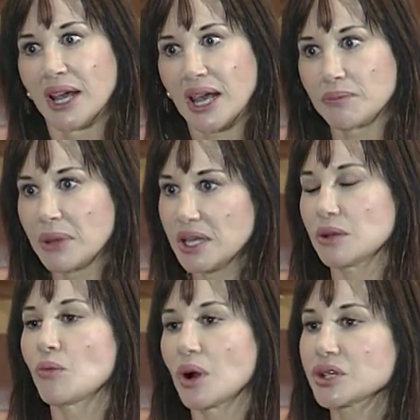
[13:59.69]
and made
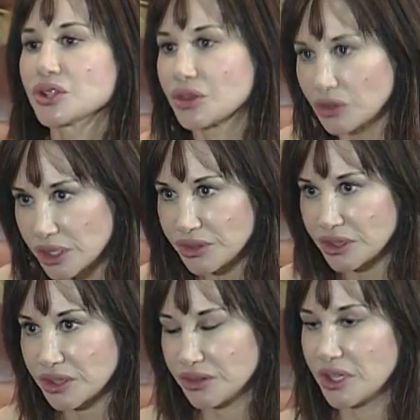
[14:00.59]
them watch
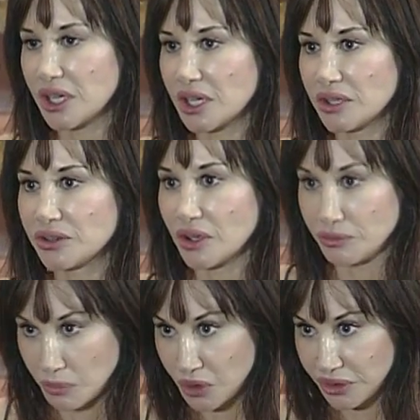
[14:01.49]
36 days of
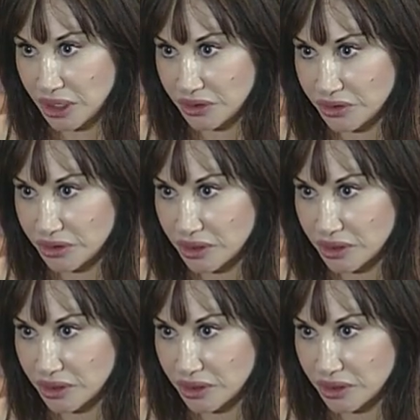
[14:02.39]
movies,